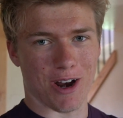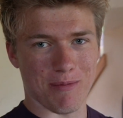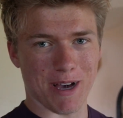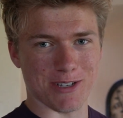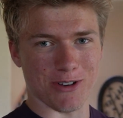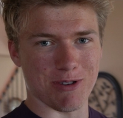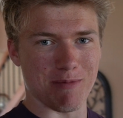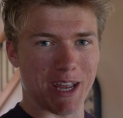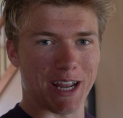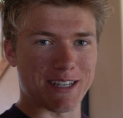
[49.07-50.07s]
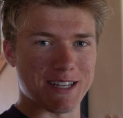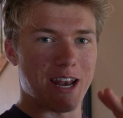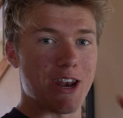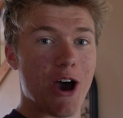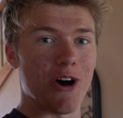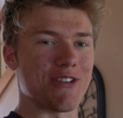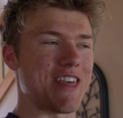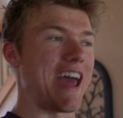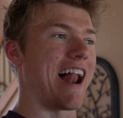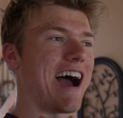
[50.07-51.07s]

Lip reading: all my social medias that know that